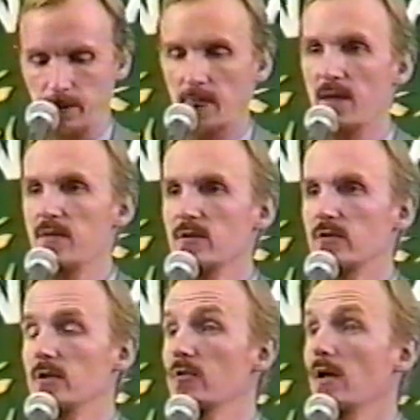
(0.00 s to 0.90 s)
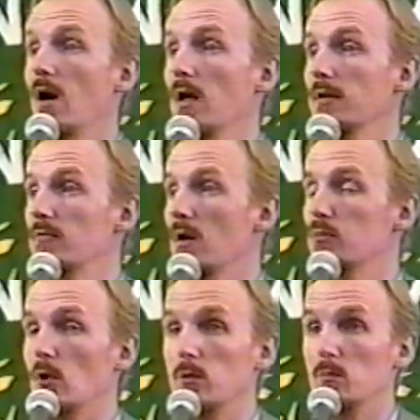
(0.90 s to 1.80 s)
and this is the heart of our
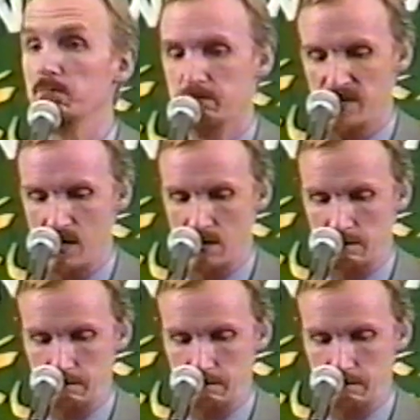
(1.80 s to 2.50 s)
problem here.